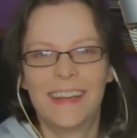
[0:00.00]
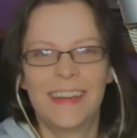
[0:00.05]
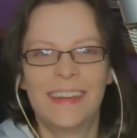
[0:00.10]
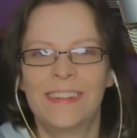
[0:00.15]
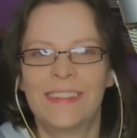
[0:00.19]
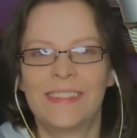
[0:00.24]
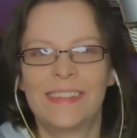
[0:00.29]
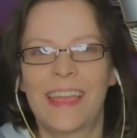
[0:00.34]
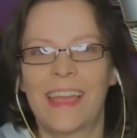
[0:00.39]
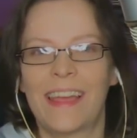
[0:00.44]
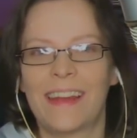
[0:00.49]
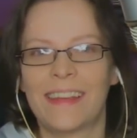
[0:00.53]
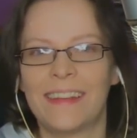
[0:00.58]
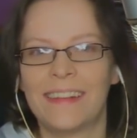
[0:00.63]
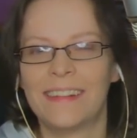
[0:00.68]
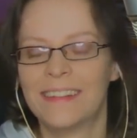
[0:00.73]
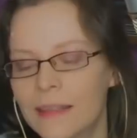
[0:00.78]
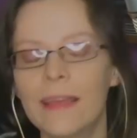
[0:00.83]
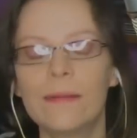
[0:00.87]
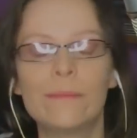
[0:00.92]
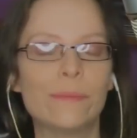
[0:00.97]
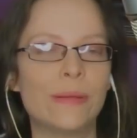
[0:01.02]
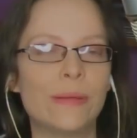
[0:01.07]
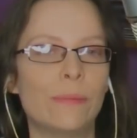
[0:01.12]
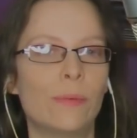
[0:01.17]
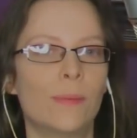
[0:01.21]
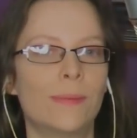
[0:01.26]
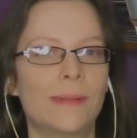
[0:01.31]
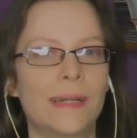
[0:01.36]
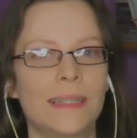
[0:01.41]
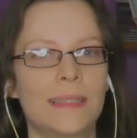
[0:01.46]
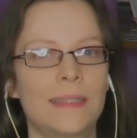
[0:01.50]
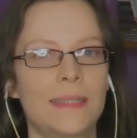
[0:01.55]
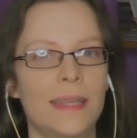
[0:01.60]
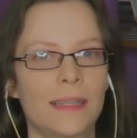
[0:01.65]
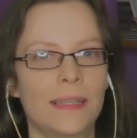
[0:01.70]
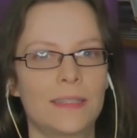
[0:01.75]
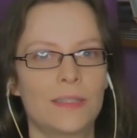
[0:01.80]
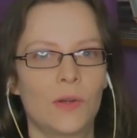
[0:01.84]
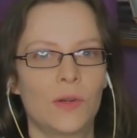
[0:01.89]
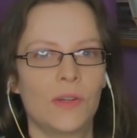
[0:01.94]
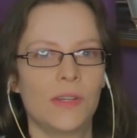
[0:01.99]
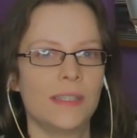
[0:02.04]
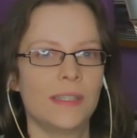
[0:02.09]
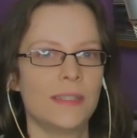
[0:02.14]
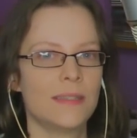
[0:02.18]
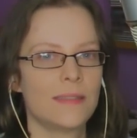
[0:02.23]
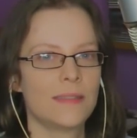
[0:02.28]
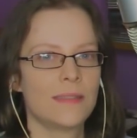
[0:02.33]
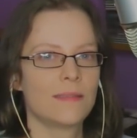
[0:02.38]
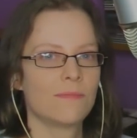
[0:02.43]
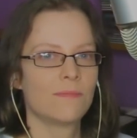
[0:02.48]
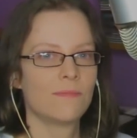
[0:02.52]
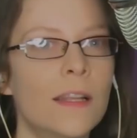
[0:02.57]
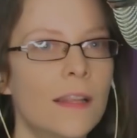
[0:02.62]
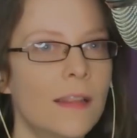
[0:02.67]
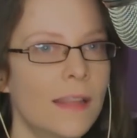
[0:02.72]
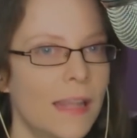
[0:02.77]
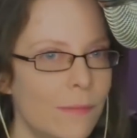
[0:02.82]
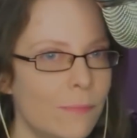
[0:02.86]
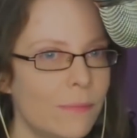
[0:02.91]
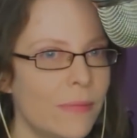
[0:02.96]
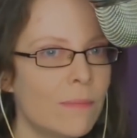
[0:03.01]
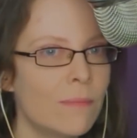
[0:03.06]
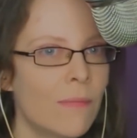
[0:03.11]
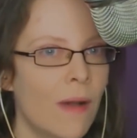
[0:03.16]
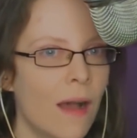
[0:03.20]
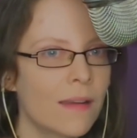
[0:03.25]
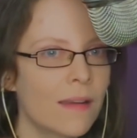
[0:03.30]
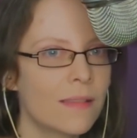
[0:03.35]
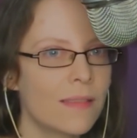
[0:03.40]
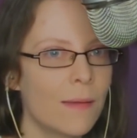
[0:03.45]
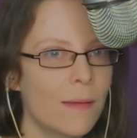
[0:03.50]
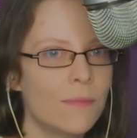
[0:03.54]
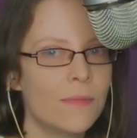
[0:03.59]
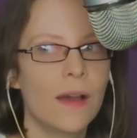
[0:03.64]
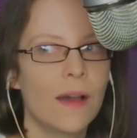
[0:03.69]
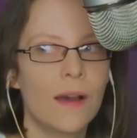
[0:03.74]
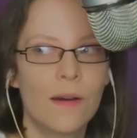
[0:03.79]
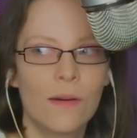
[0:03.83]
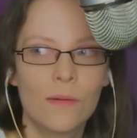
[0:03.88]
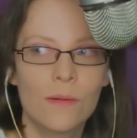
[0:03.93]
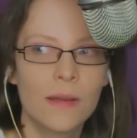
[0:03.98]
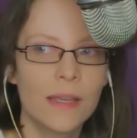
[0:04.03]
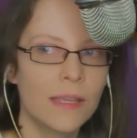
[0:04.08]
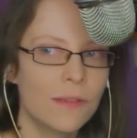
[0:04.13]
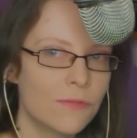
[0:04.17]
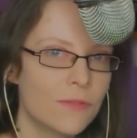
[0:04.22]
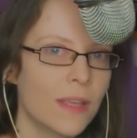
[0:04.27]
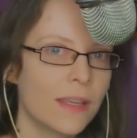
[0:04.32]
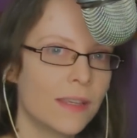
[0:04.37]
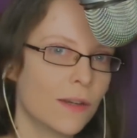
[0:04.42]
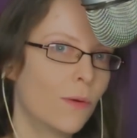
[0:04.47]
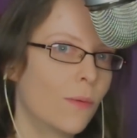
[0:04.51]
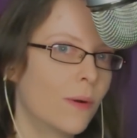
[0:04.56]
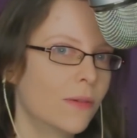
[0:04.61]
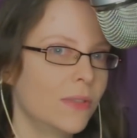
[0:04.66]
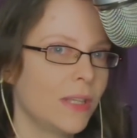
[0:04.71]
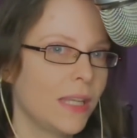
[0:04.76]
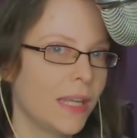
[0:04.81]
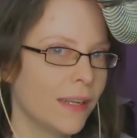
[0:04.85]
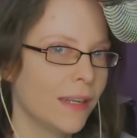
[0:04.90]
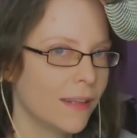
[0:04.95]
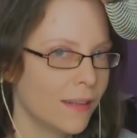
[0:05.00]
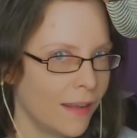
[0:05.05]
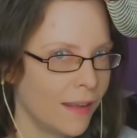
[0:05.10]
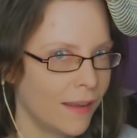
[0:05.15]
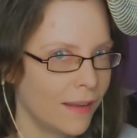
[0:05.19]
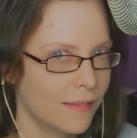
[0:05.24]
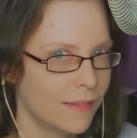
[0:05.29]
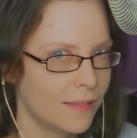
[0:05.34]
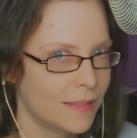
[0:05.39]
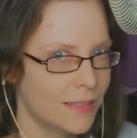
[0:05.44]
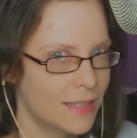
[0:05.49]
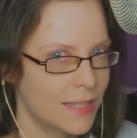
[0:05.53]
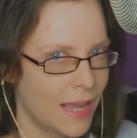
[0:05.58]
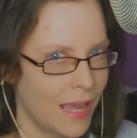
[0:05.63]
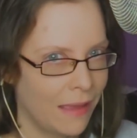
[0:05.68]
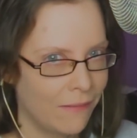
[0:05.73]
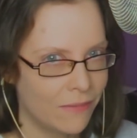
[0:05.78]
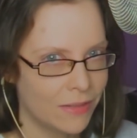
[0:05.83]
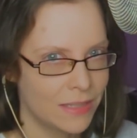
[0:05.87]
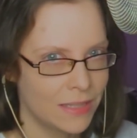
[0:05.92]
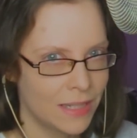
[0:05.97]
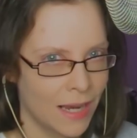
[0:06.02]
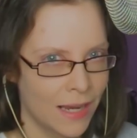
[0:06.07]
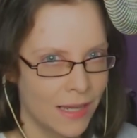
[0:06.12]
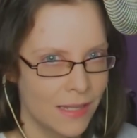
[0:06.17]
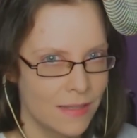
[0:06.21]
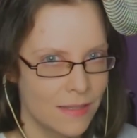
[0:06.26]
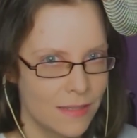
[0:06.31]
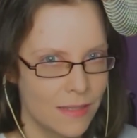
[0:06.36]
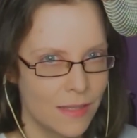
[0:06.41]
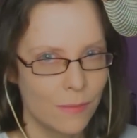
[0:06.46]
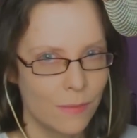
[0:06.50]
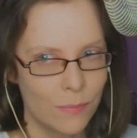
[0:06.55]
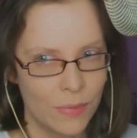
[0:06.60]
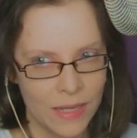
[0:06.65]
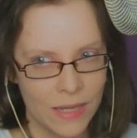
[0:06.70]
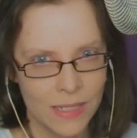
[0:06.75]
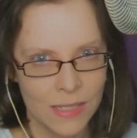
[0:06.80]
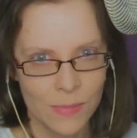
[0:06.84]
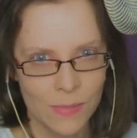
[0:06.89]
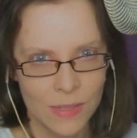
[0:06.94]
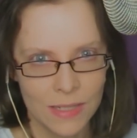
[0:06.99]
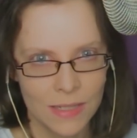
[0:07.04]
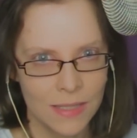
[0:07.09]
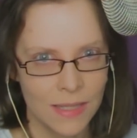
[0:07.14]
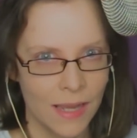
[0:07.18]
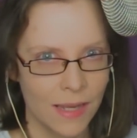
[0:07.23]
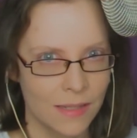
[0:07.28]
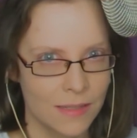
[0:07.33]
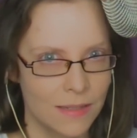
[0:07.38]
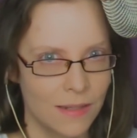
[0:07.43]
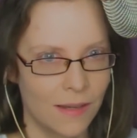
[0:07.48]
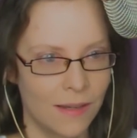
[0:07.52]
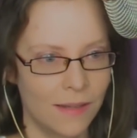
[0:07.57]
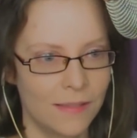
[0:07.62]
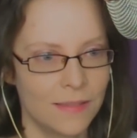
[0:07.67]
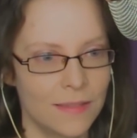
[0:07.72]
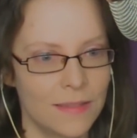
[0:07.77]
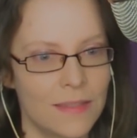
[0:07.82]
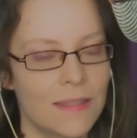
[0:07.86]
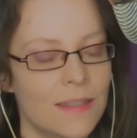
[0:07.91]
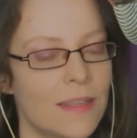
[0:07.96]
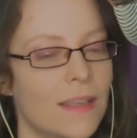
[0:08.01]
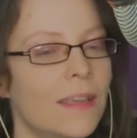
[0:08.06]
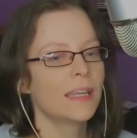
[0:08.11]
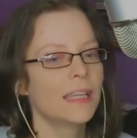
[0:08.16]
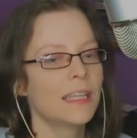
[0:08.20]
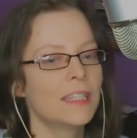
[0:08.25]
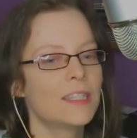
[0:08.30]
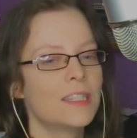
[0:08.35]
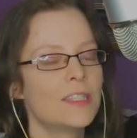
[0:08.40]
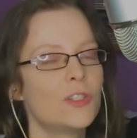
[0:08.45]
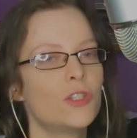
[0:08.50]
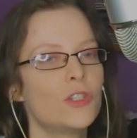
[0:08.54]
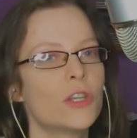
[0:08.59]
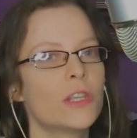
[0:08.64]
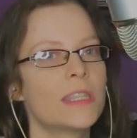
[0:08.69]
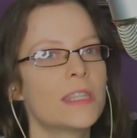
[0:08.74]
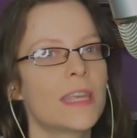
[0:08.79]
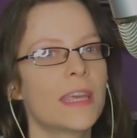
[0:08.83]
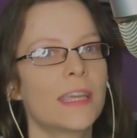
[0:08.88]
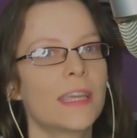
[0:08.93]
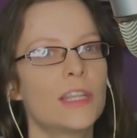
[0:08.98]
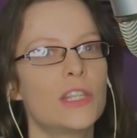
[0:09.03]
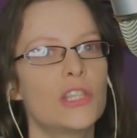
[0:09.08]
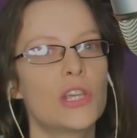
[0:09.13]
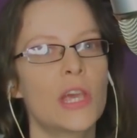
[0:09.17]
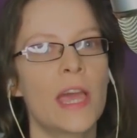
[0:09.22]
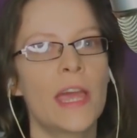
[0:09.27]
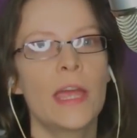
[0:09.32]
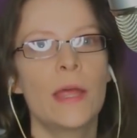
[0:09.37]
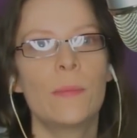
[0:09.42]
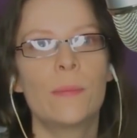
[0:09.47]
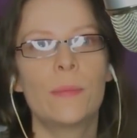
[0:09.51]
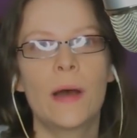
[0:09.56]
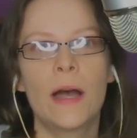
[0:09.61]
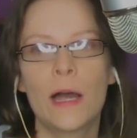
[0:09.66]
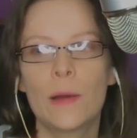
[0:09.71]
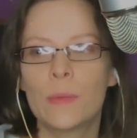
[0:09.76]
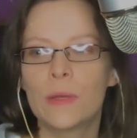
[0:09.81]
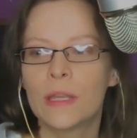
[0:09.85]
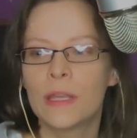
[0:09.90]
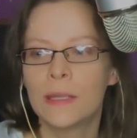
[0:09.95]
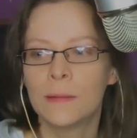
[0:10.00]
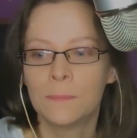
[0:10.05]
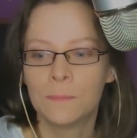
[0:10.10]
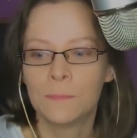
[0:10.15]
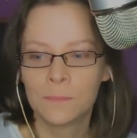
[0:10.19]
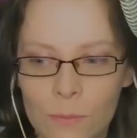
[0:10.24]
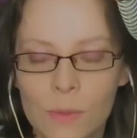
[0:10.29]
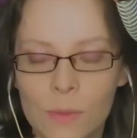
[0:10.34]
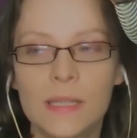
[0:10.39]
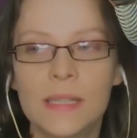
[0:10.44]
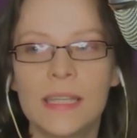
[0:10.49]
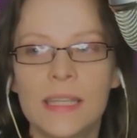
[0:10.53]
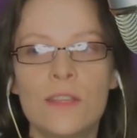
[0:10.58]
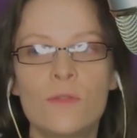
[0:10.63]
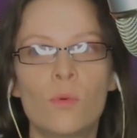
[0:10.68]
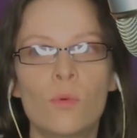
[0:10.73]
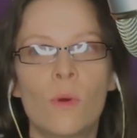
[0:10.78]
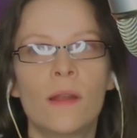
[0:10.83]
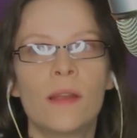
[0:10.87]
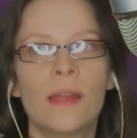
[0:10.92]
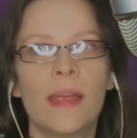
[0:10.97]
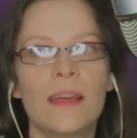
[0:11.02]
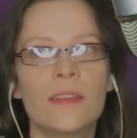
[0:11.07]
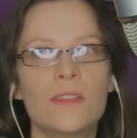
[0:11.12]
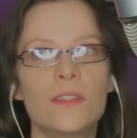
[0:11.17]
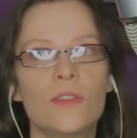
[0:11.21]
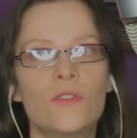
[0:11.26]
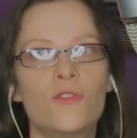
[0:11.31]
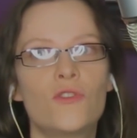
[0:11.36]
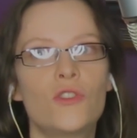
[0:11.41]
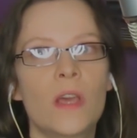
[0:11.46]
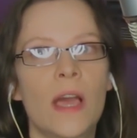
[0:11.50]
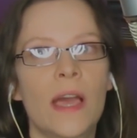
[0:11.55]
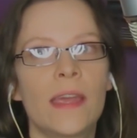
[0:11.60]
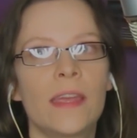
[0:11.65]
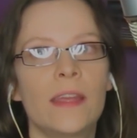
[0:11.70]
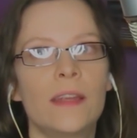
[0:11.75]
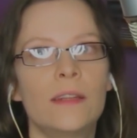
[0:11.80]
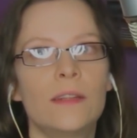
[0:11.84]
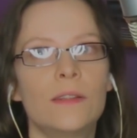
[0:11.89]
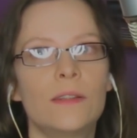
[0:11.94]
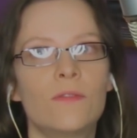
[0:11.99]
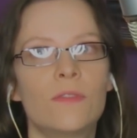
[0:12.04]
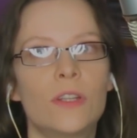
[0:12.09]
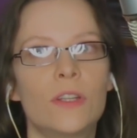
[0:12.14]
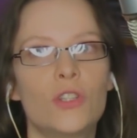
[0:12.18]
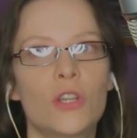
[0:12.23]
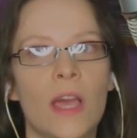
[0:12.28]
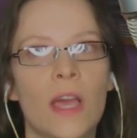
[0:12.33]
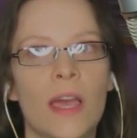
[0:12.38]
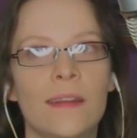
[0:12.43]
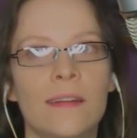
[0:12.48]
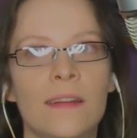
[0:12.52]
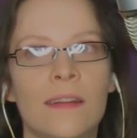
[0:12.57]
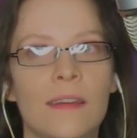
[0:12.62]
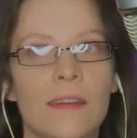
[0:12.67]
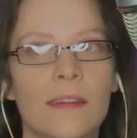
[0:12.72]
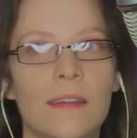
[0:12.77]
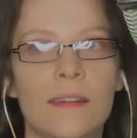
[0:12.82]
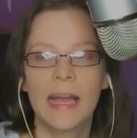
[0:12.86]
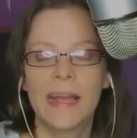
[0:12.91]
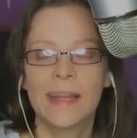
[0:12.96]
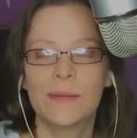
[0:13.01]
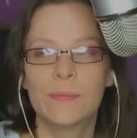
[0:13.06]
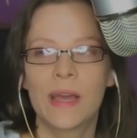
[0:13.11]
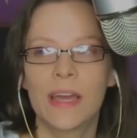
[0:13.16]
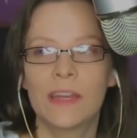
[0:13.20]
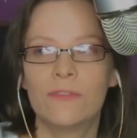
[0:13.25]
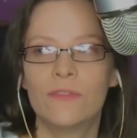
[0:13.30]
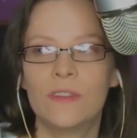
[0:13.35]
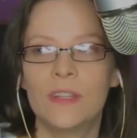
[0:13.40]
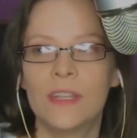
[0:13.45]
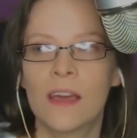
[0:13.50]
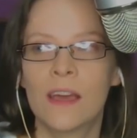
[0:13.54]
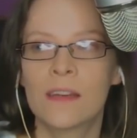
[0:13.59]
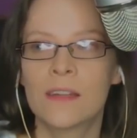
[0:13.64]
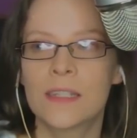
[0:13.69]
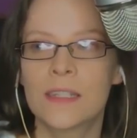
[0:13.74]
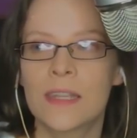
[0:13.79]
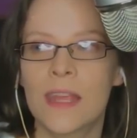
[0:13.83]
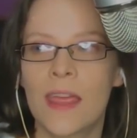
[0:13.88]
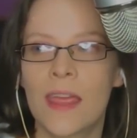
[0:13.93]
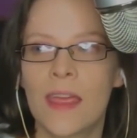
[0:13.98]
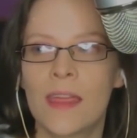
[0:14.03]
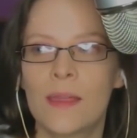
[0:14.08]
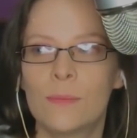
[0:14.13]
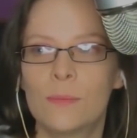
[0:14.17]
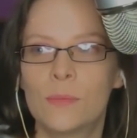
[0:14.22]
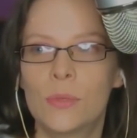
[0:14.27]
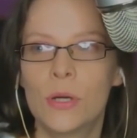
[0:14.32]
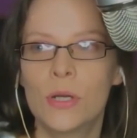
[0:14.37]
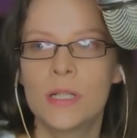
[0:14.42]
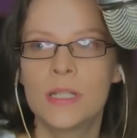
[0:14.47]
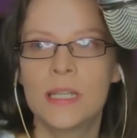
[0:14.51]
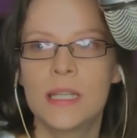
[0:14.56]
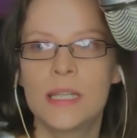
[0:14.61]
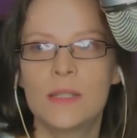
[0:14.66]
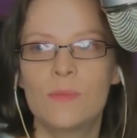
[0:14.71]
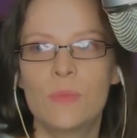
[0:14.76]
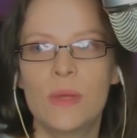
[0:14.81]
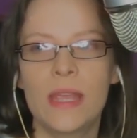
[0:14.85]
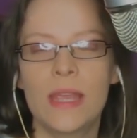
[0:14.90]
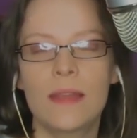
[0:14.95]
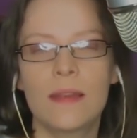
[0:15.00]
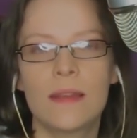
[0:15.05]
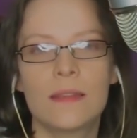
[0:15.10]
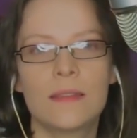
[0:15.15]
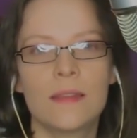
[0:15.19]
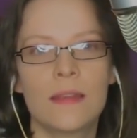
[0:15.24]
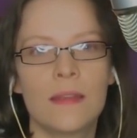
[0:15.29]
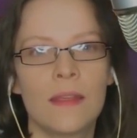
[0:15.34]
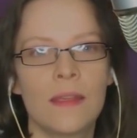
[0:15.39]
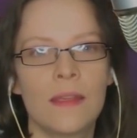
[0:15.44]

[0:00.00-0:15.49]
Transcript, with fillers: I don't get it. Let people buy sex toys. Let me mock them though if they go on the internet to advertise the basement sex dolls. It's just like a giant Barbie, but this one has a giant vagina, and my fiance puts his penis in